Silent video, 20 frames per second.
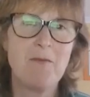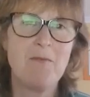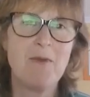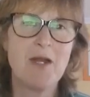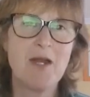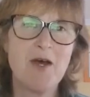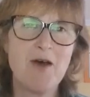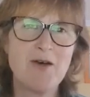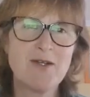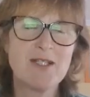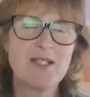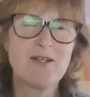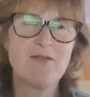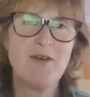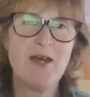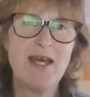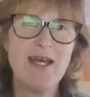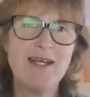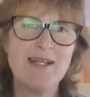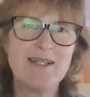But ask
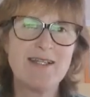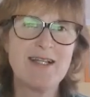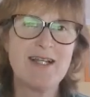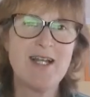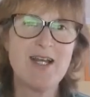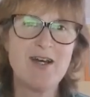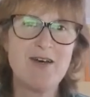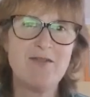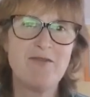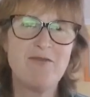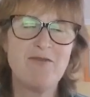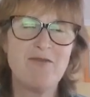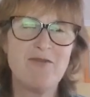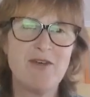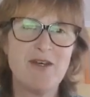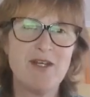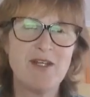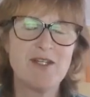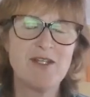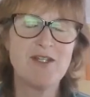for his love
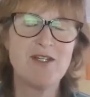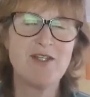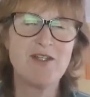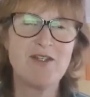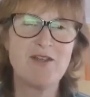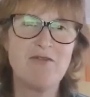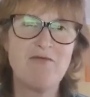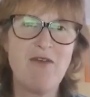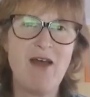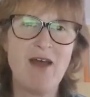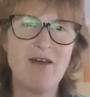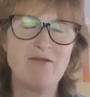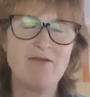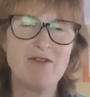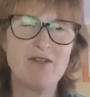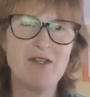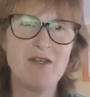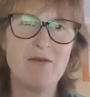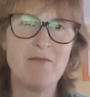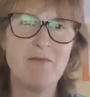to
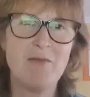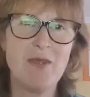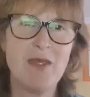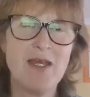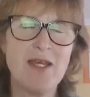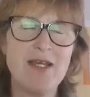surround them,